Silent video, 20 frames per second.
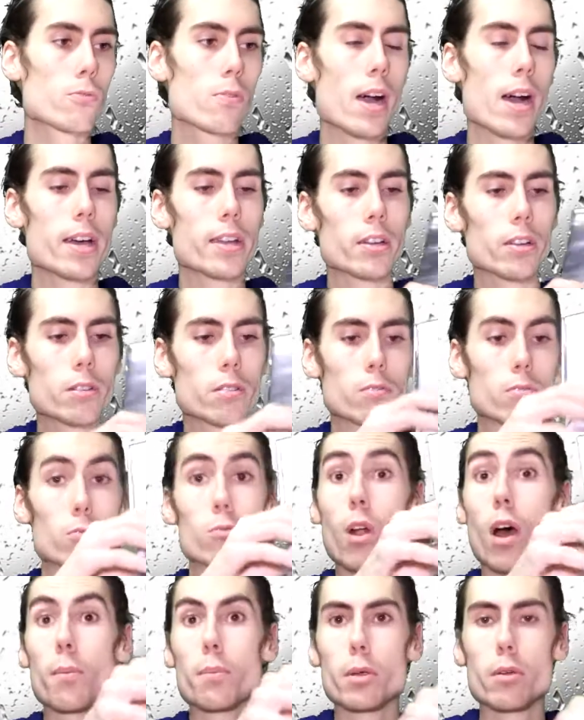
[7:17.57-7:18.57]
Rider,
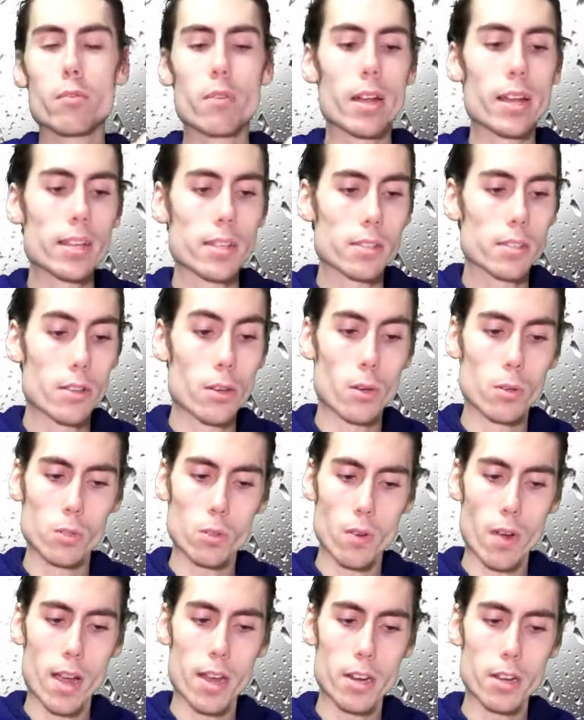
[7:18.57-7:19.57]
Robbie Reyes
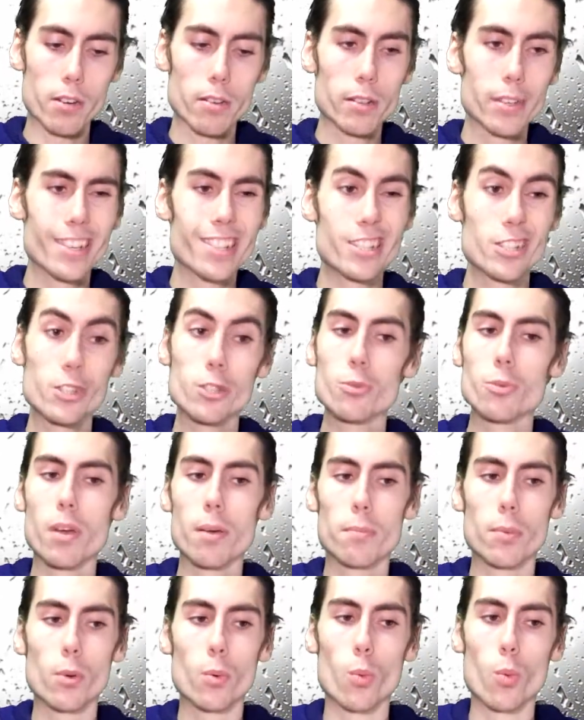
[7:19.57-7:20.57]
Ghost Rider, issue
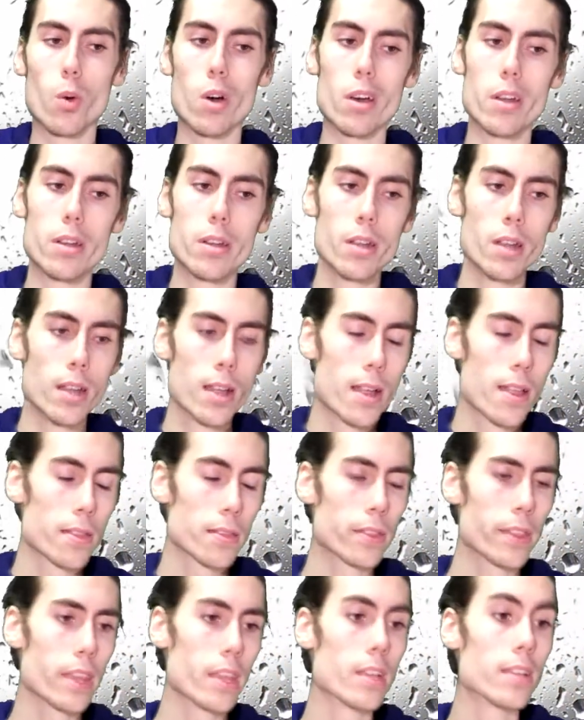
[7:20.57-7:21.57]
number 1.
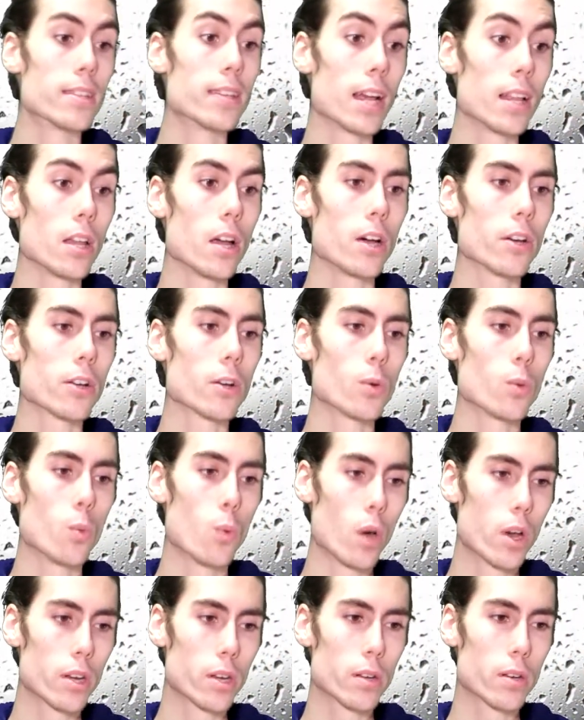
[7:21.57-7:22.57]
The Dell'Otto
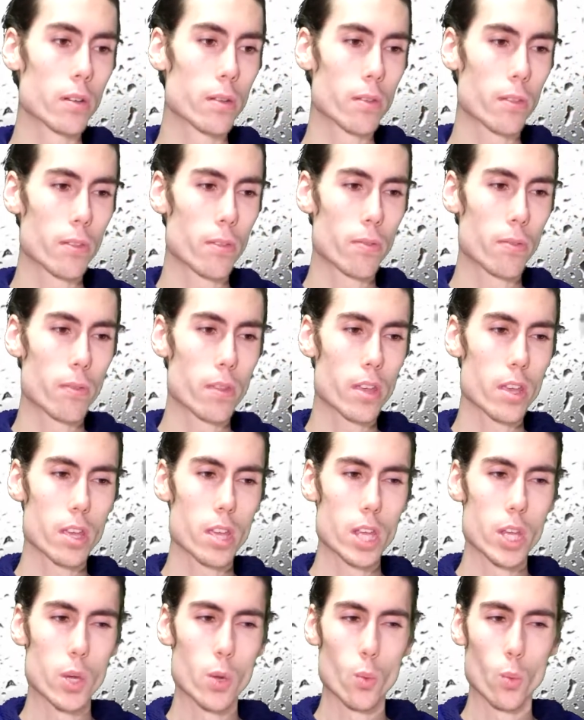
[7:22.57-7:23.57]
1
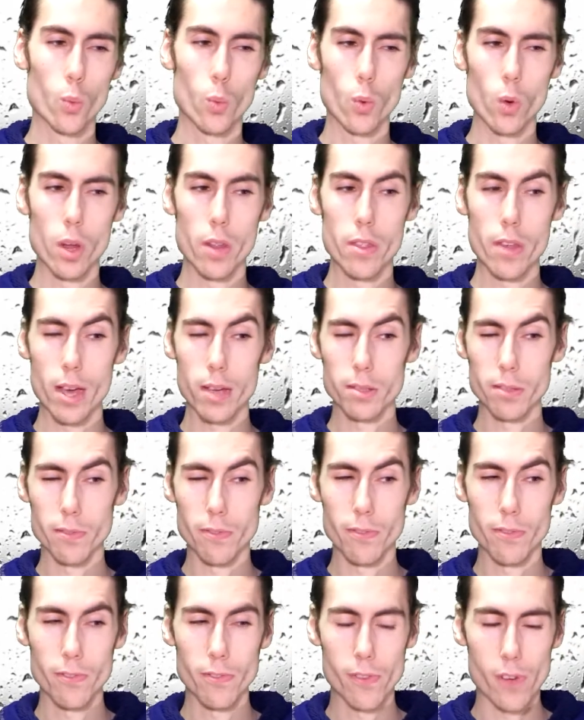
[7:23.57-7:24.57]
in
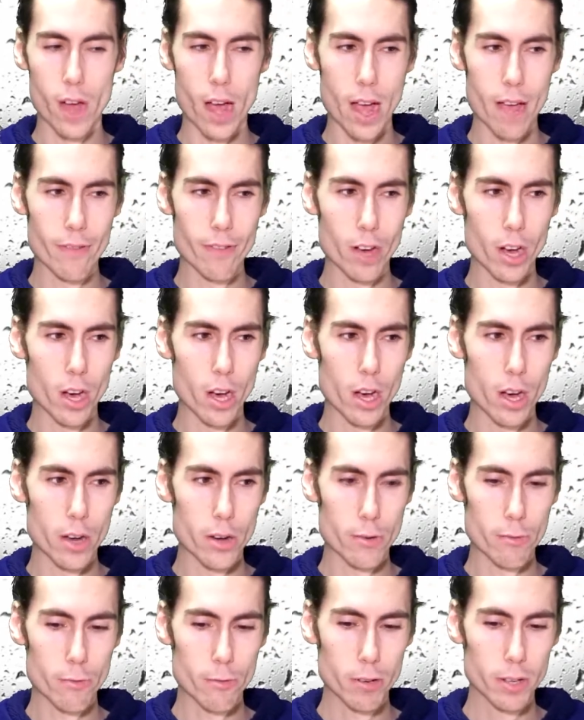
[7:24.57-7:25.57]

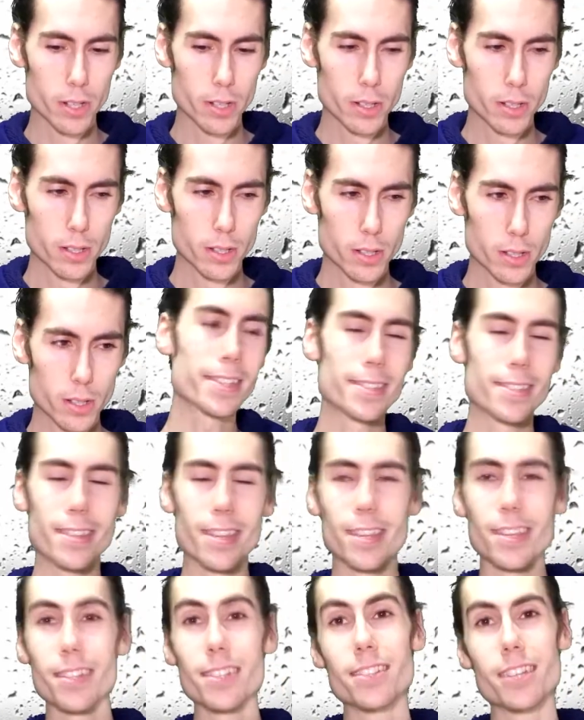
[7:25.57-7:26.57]
1500. It's
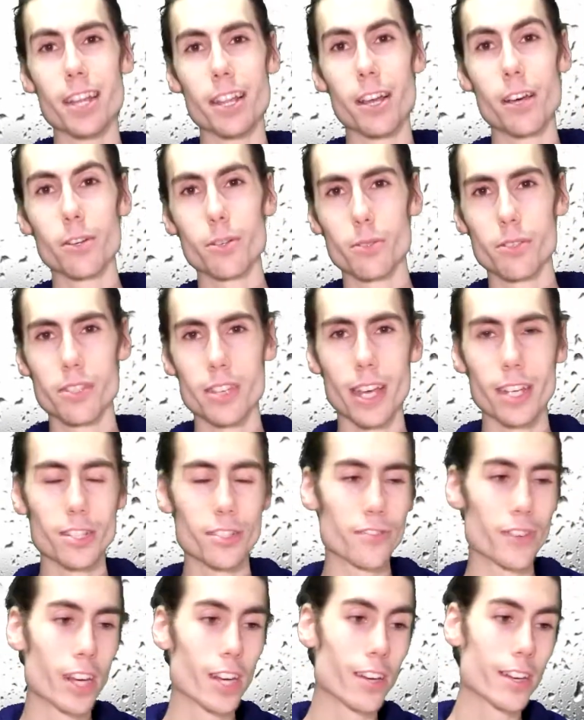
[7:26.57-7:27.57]
the Dell'Otto
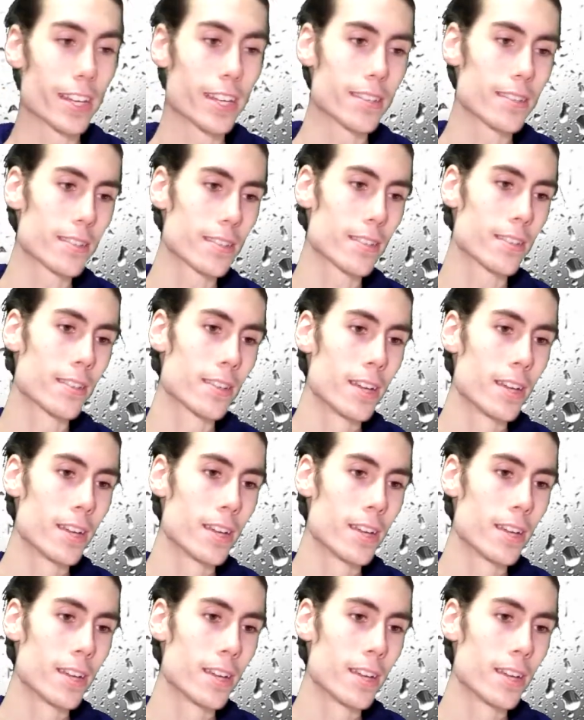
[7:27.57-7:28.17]
sketch variant.